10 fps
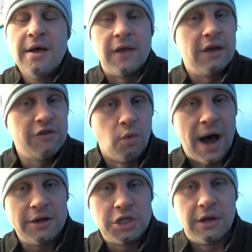Thanks for
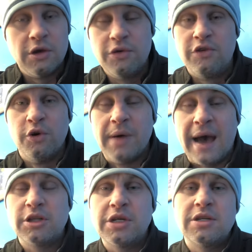watching YouTube,
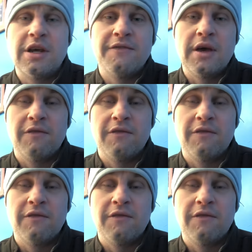IGTV,